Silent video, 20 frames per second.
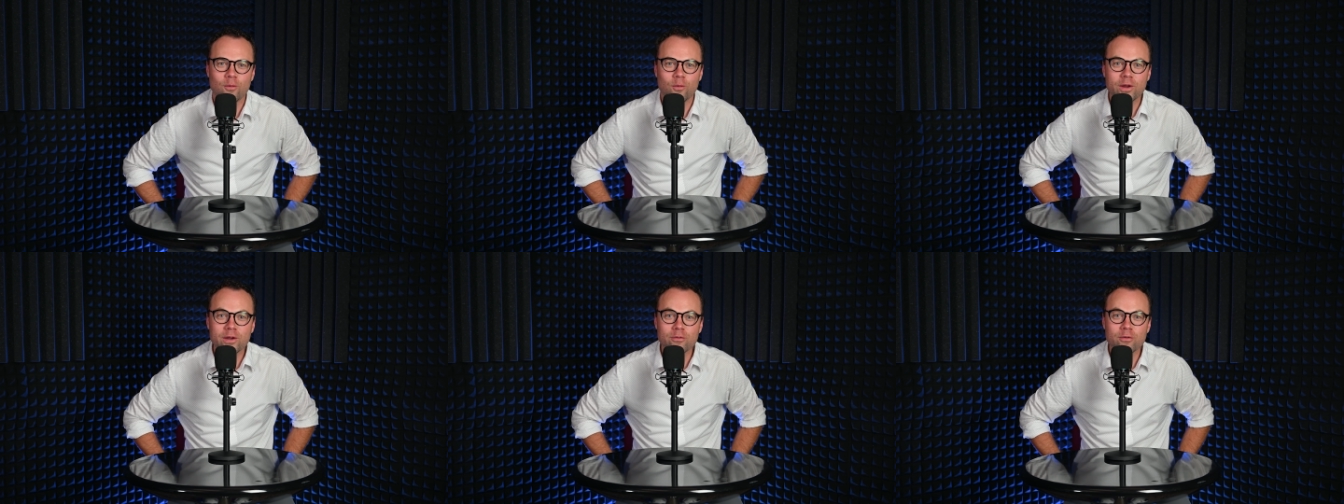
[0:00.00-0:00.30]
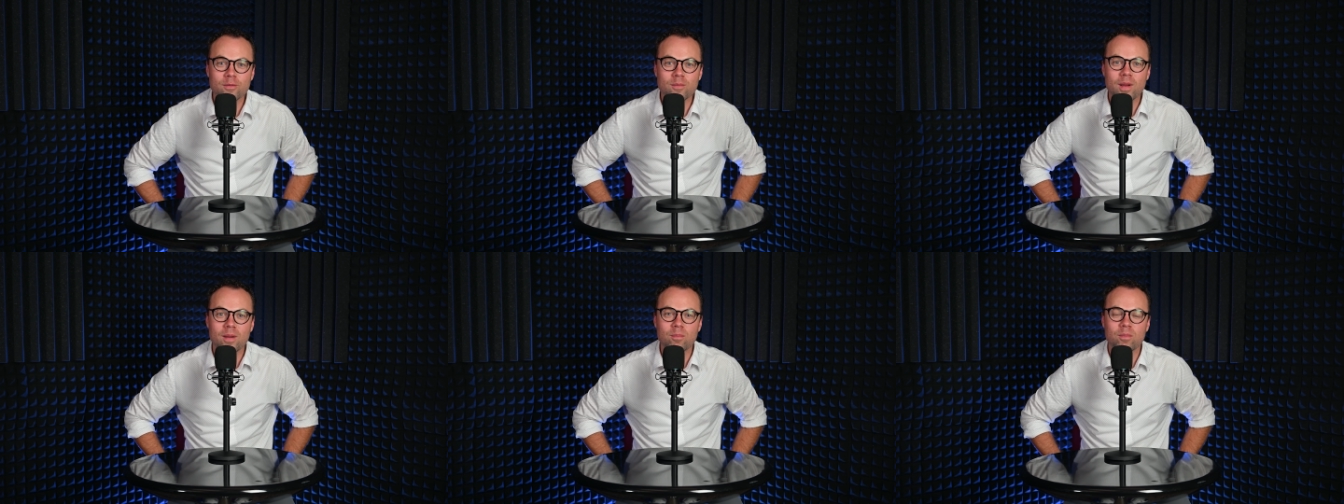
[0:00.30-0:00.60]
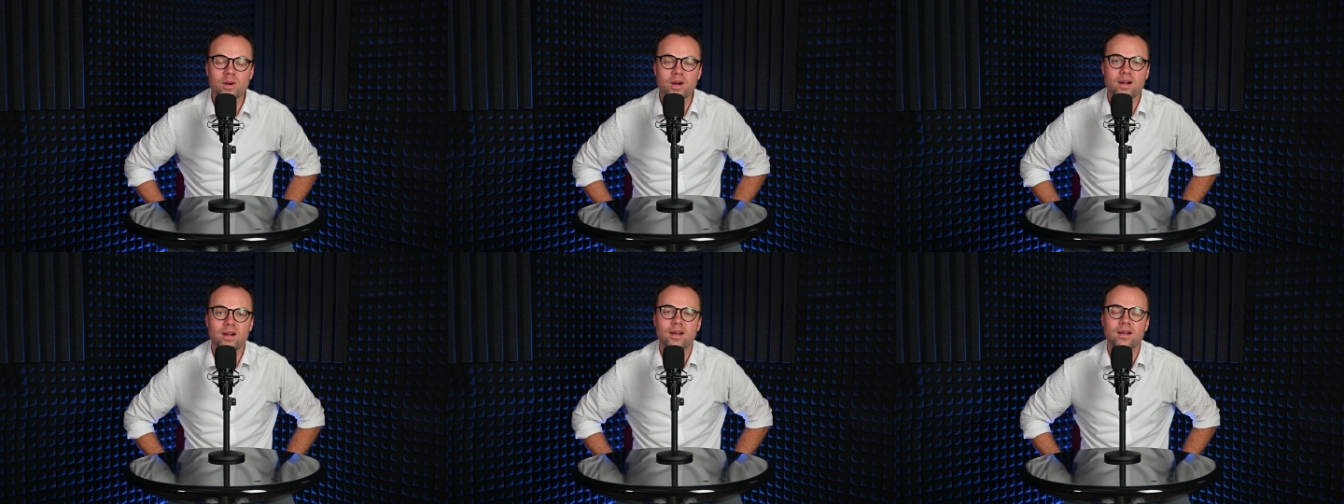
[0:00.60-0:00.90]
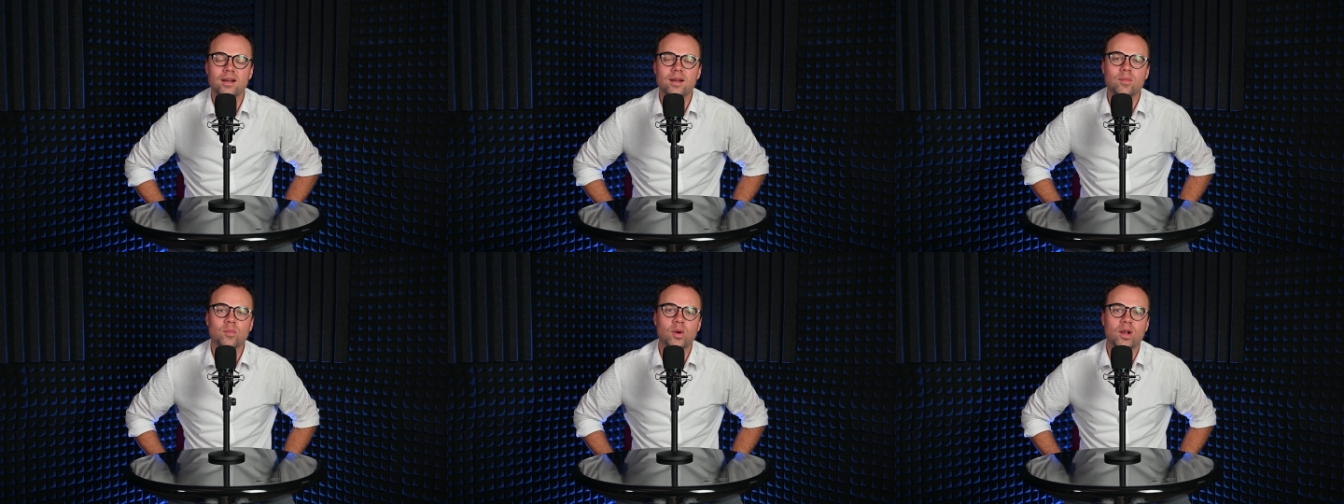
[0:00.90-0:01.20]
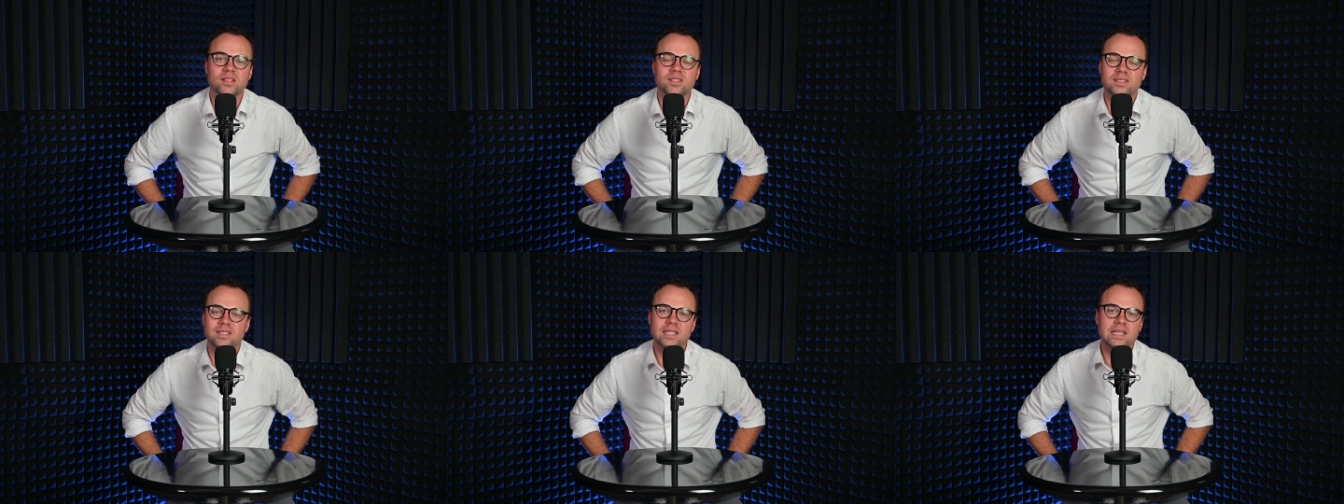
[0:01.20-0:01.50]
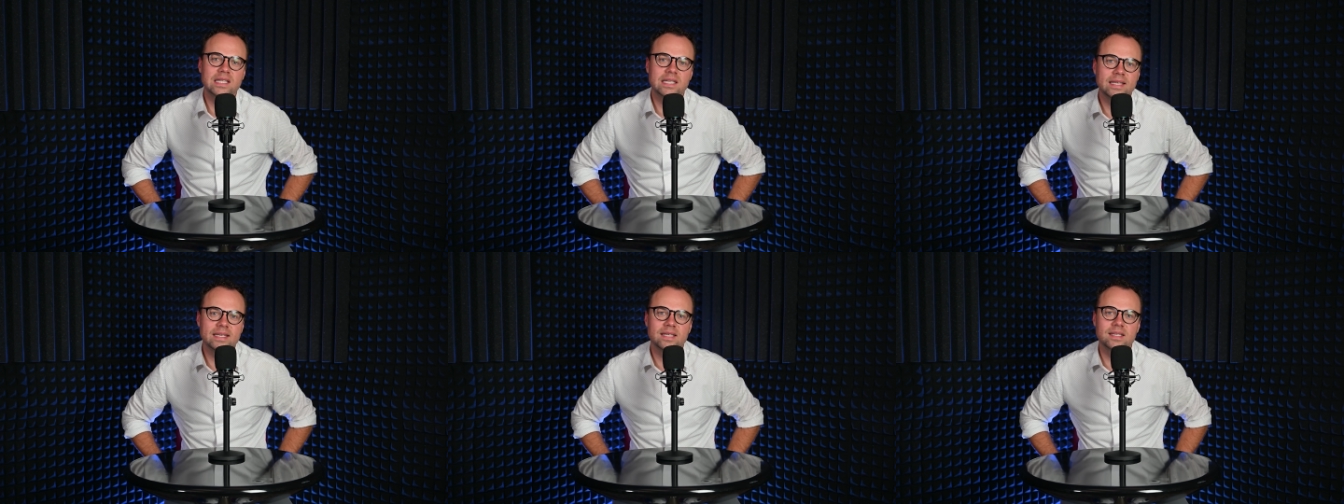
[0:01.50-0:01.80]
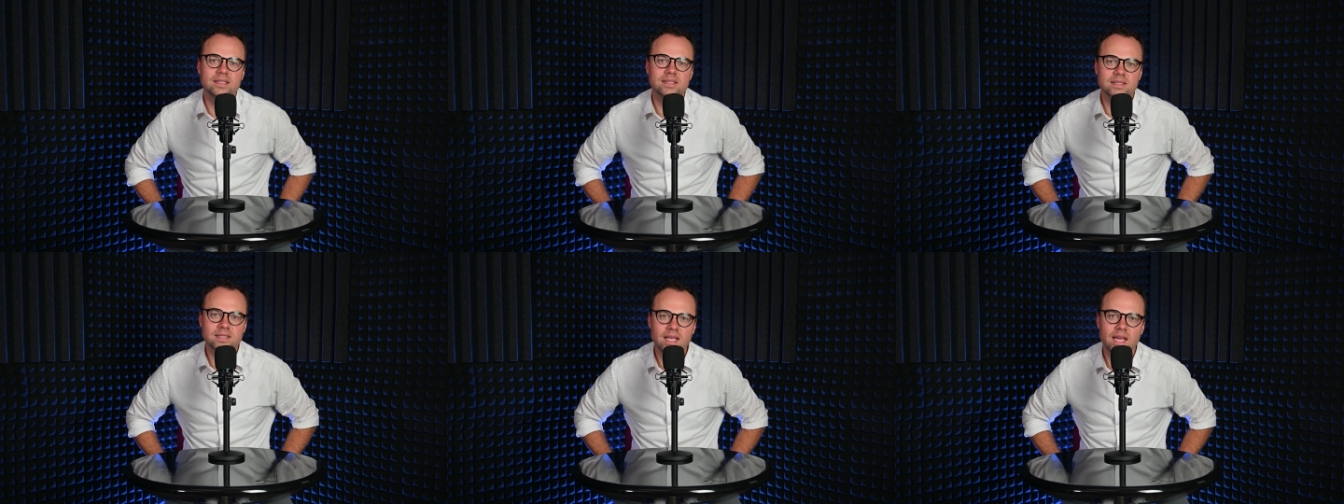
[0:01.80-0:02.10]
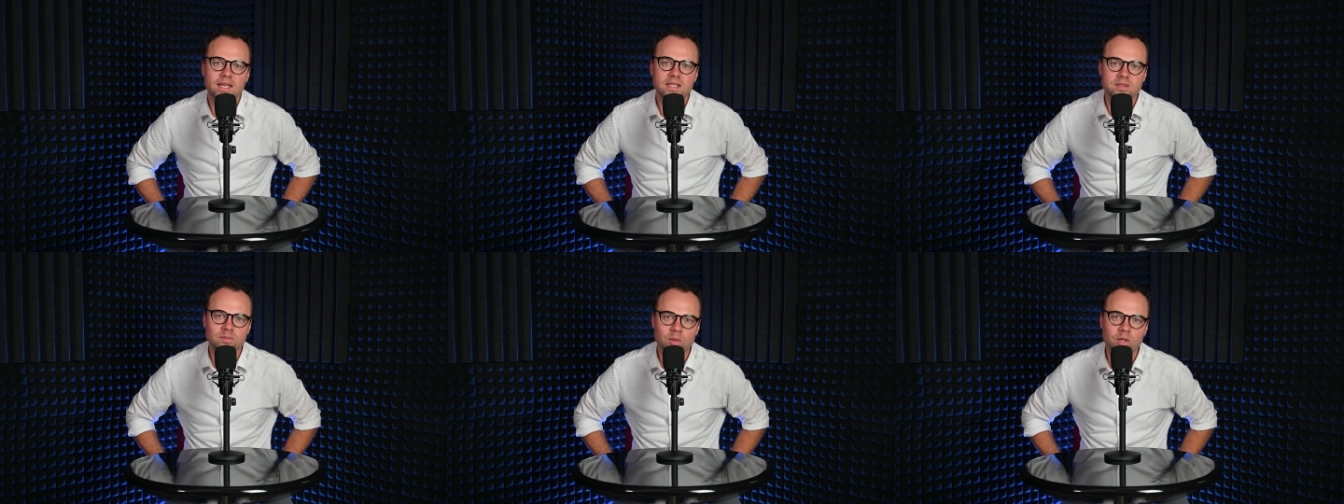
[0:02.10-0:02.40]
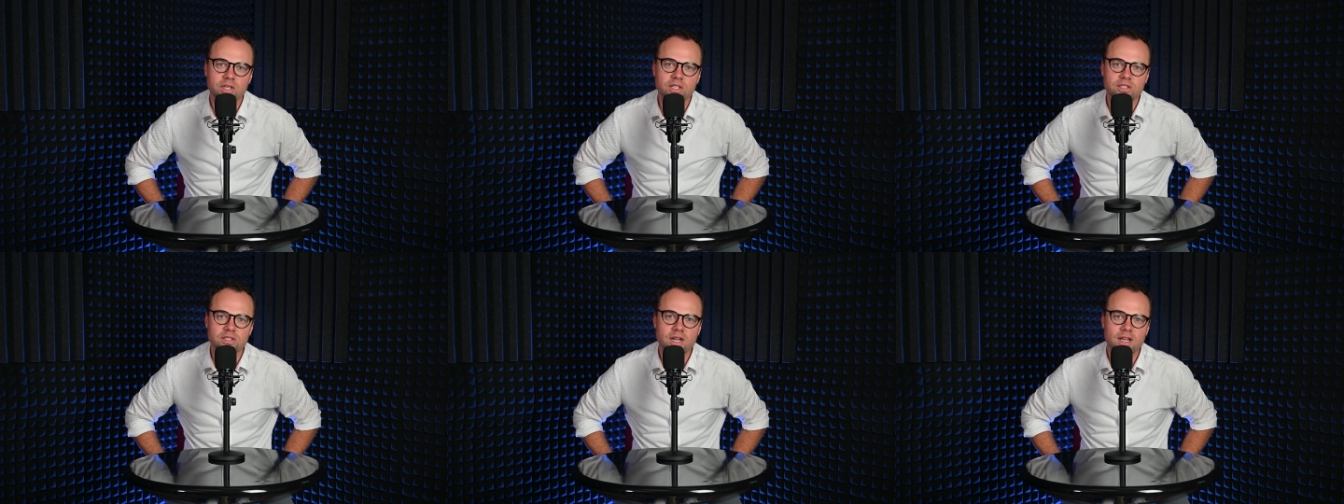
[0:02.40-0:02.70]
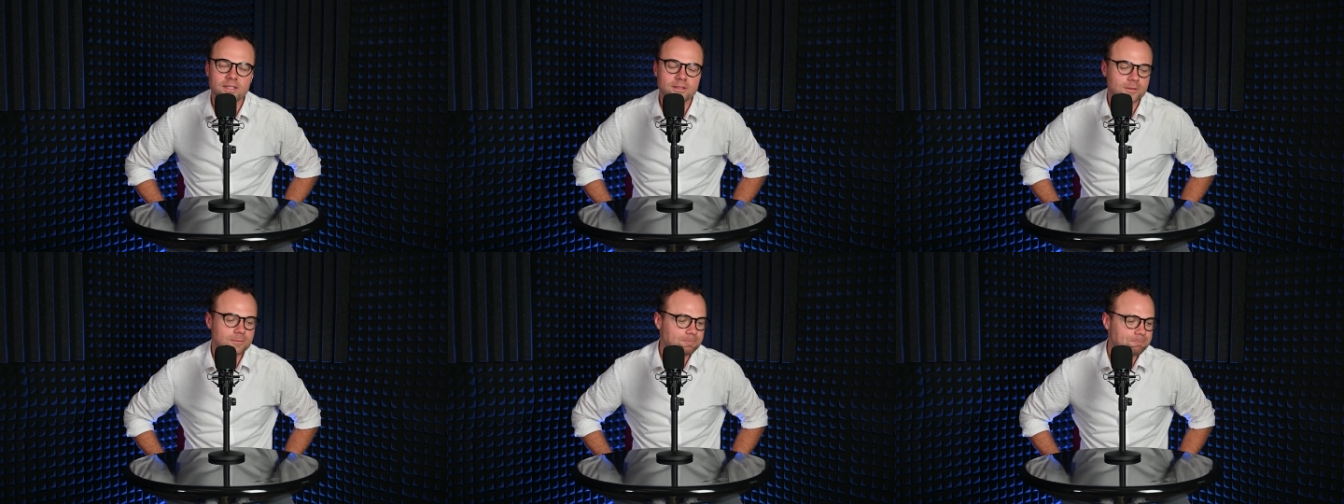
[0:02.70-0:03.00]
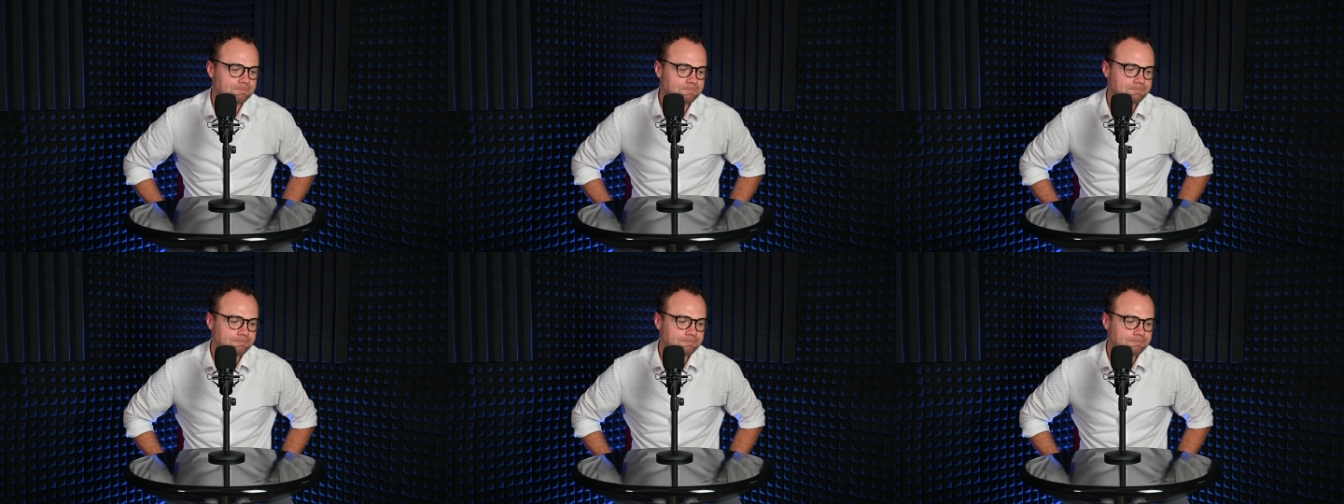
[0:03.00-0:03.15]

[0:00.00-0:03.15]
We remember President Lincoln's Gettysburg Address.